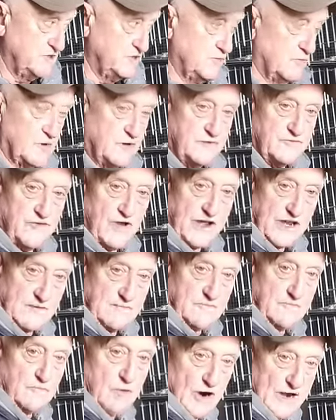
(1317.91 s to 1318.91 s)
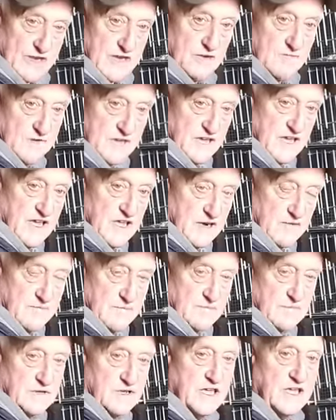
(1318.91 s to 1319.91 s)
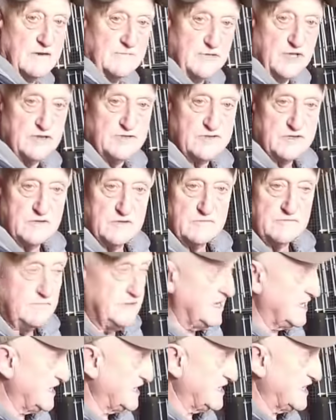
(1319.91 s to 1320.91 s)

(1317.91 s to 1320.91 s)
you want to try to break them and get them used to being in